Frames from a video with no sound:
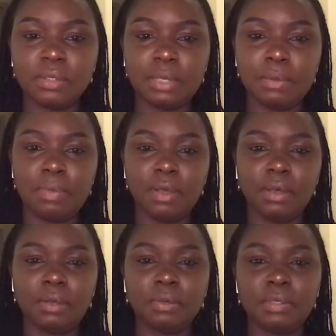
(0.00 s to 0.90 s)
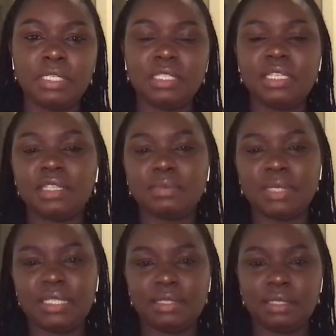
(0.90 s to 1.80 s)
the indigenous
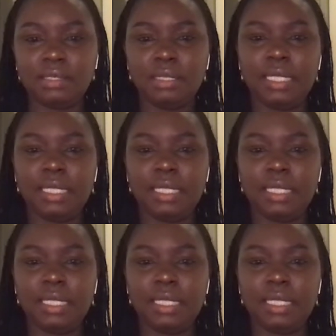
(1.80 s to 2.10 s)
medicine.